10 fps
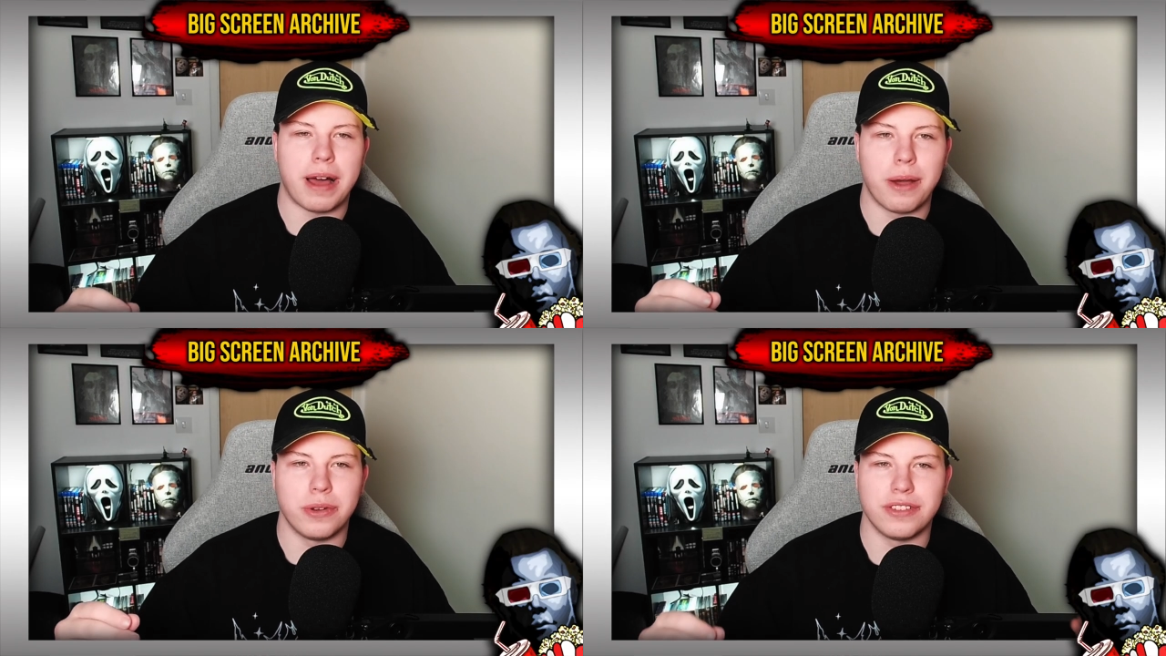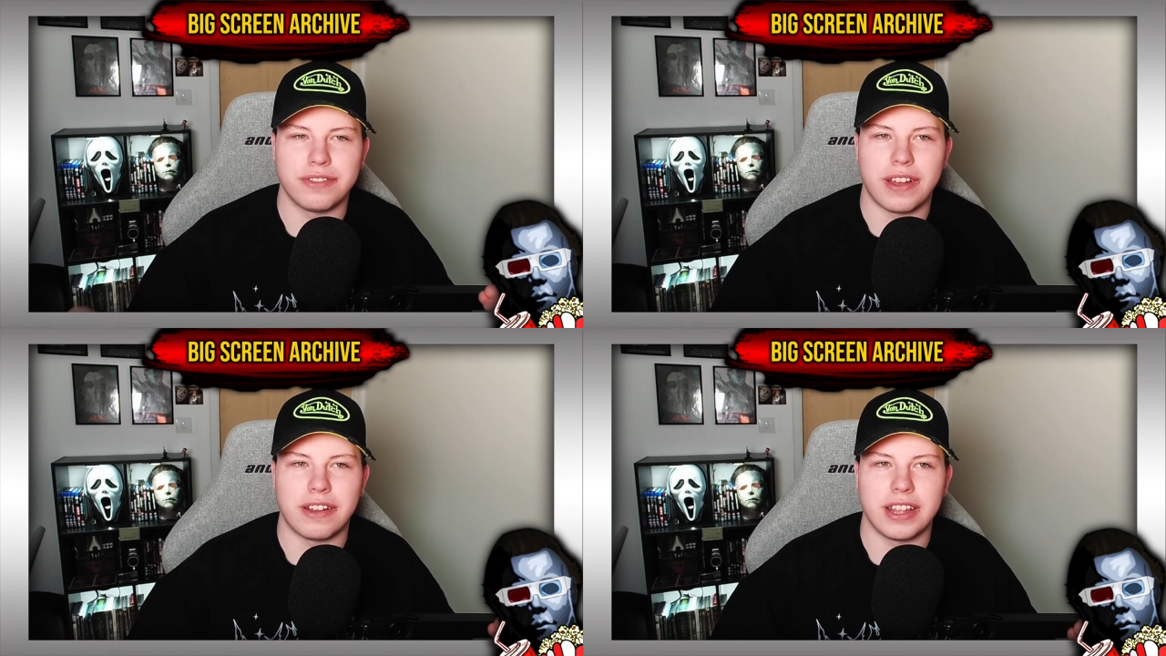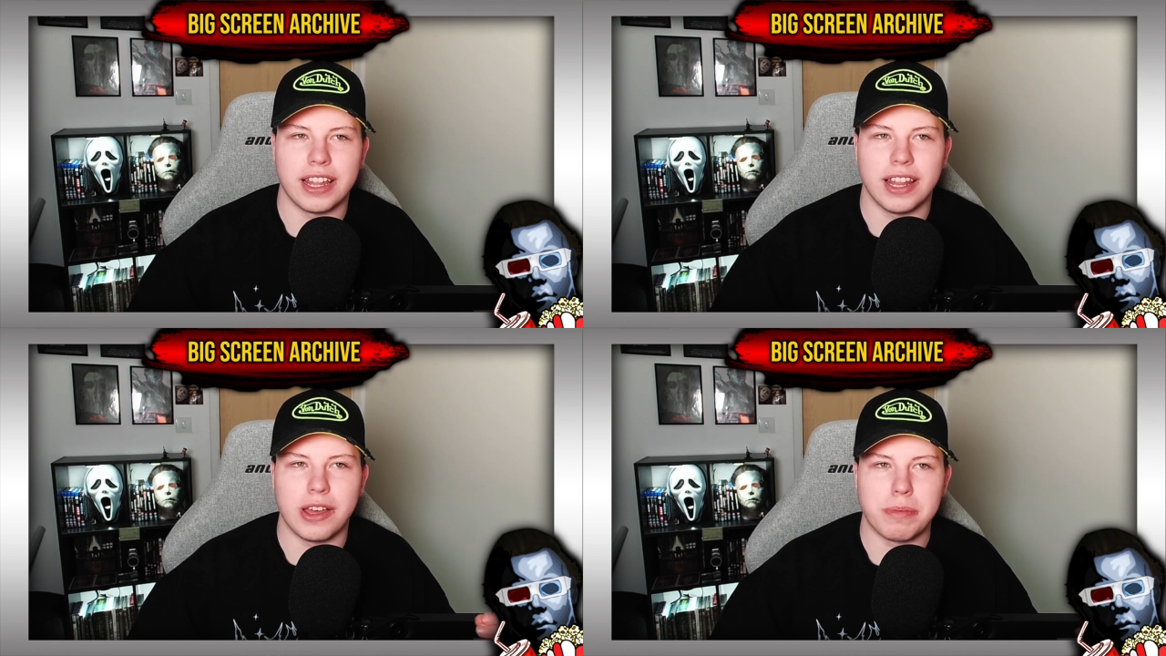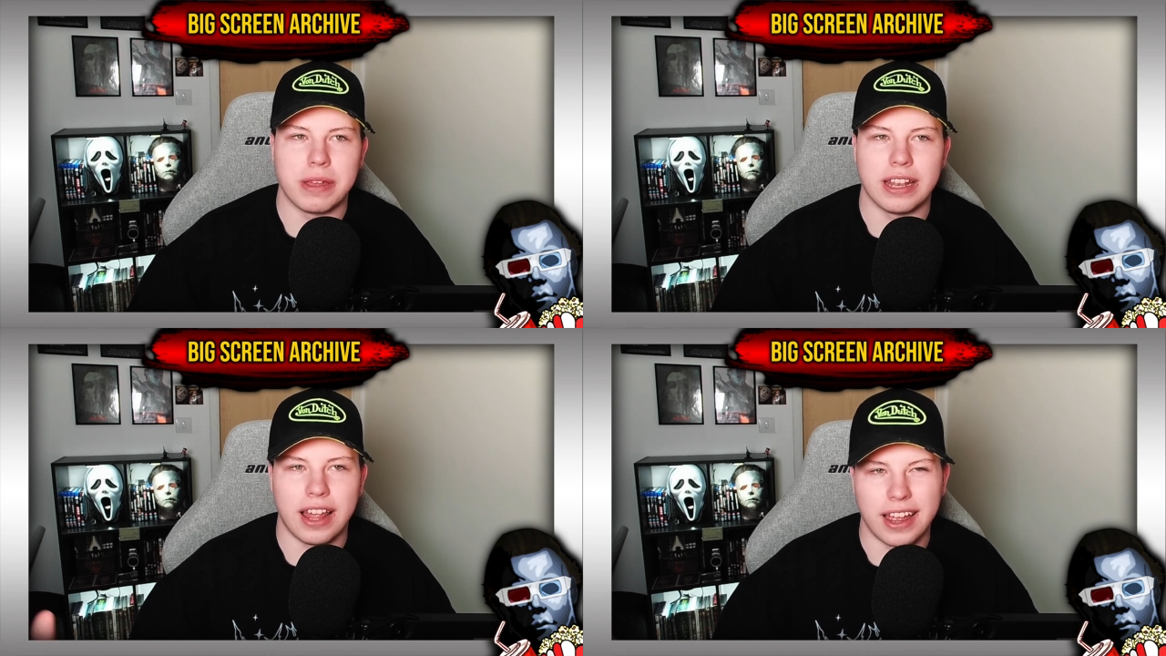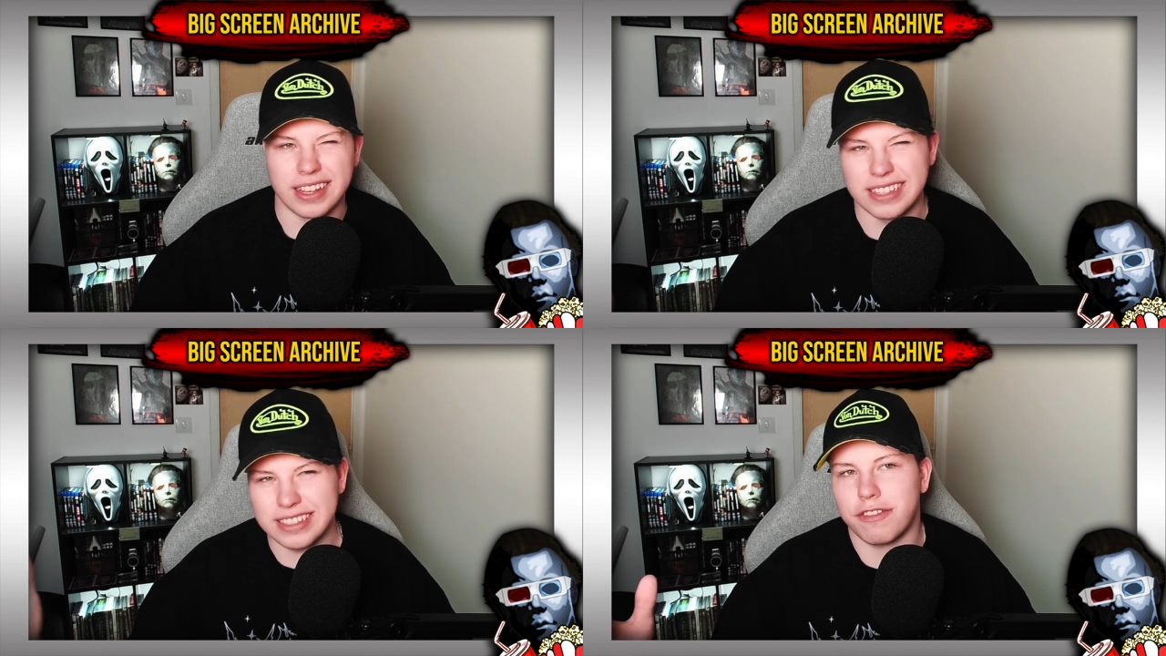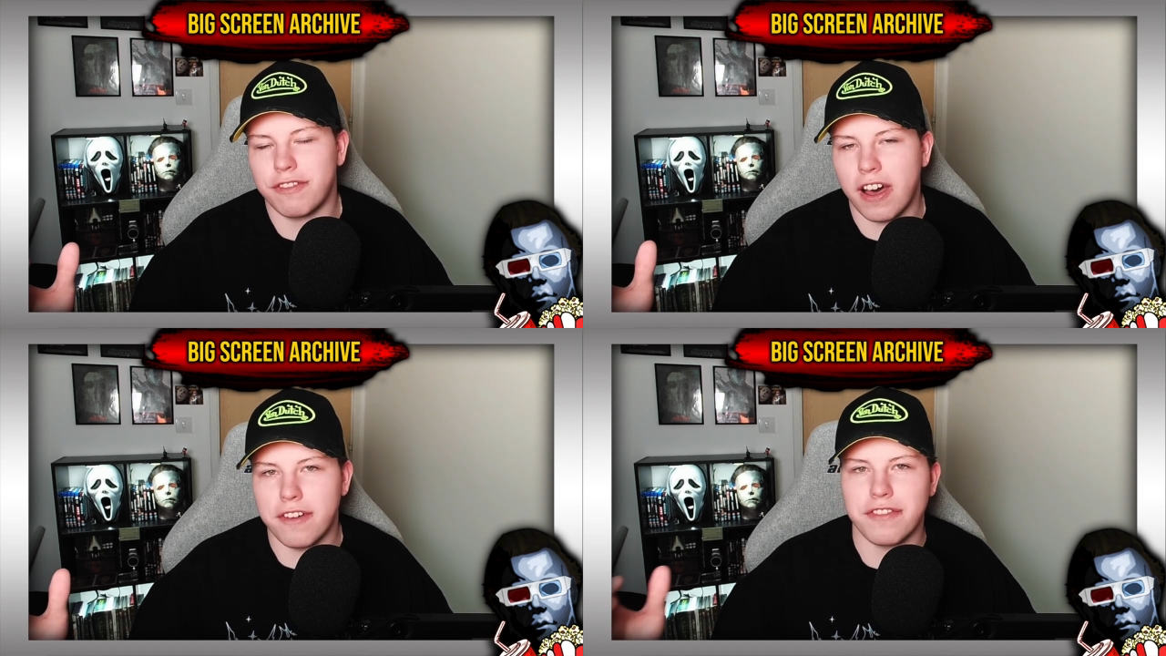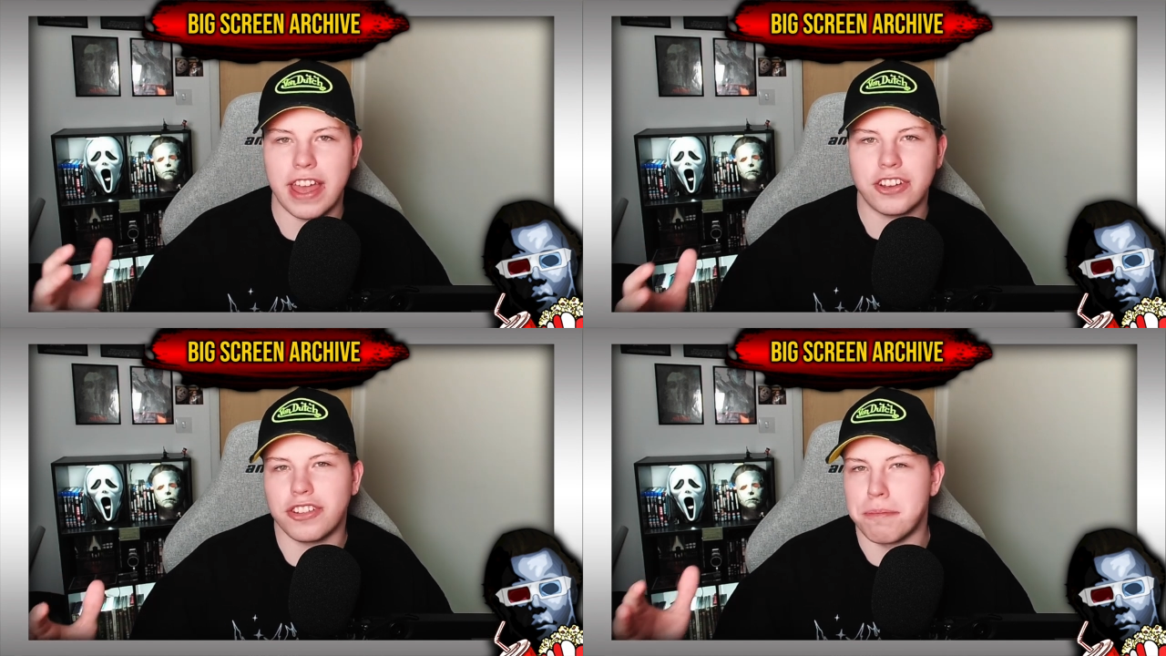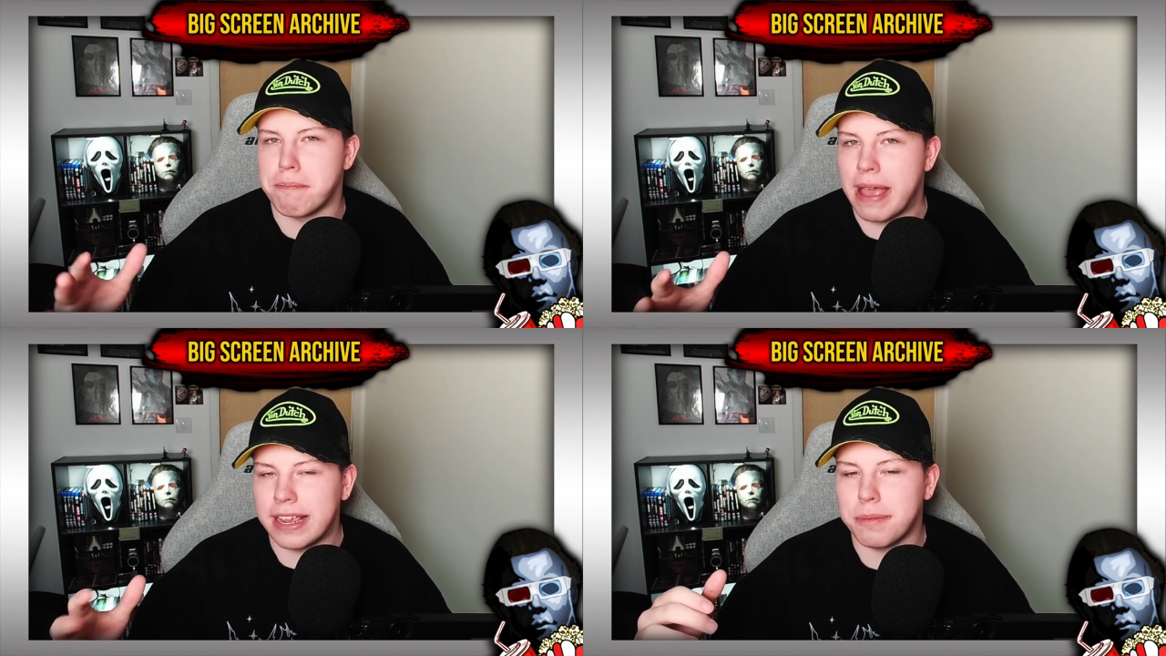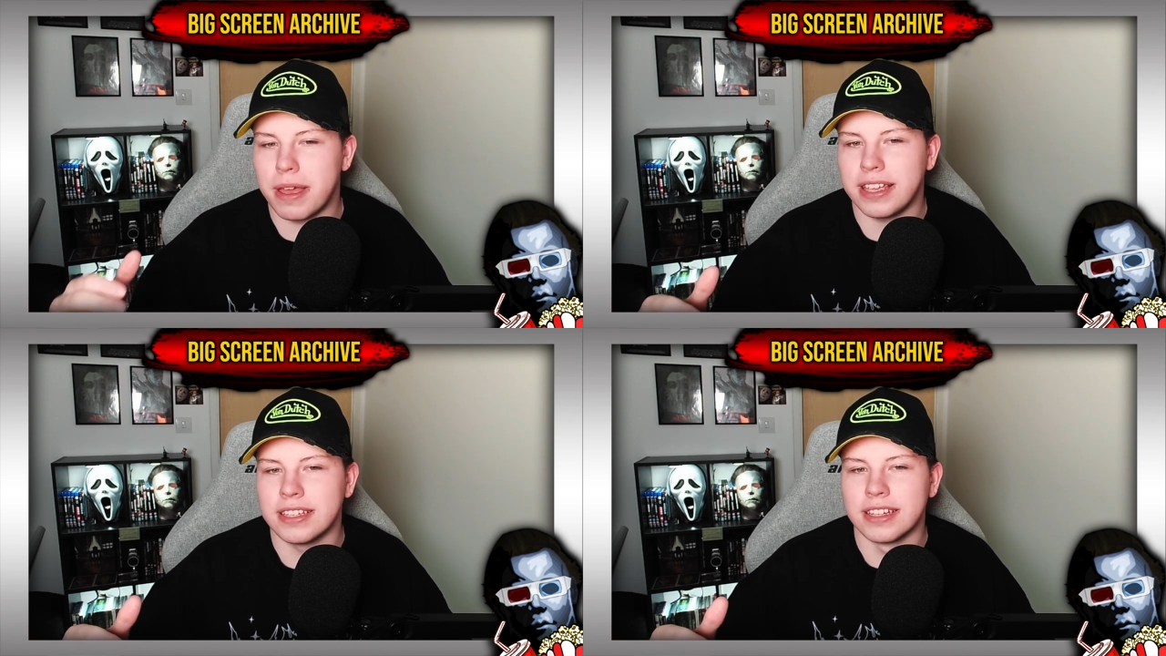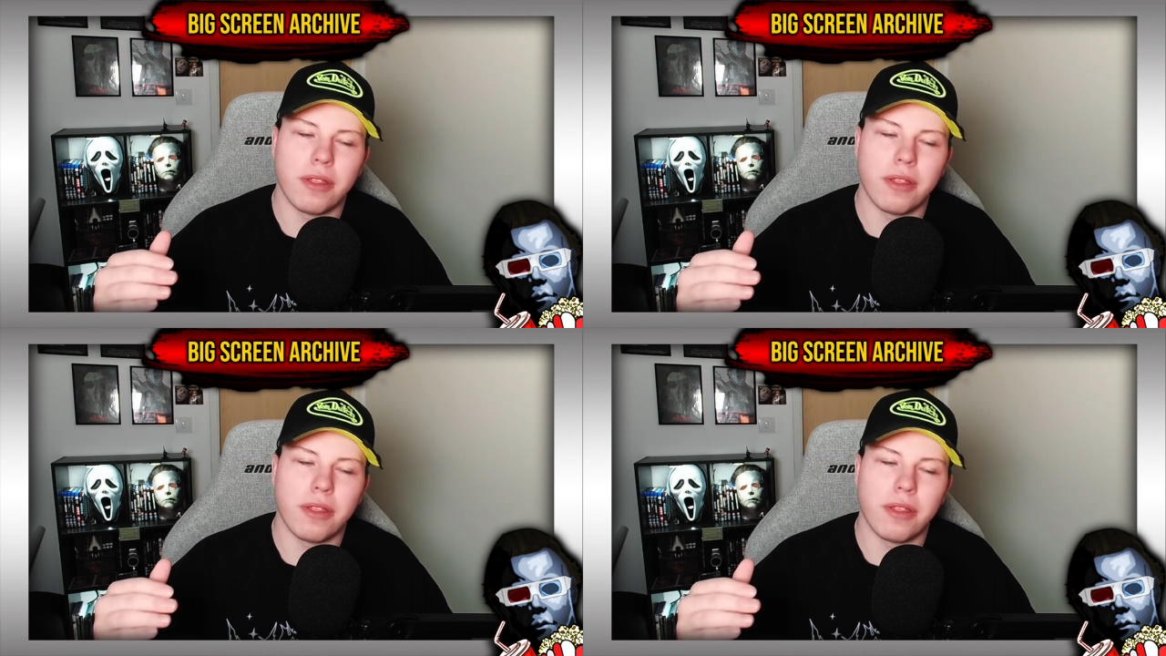I would have found it a little bit like far-fetched, maybe.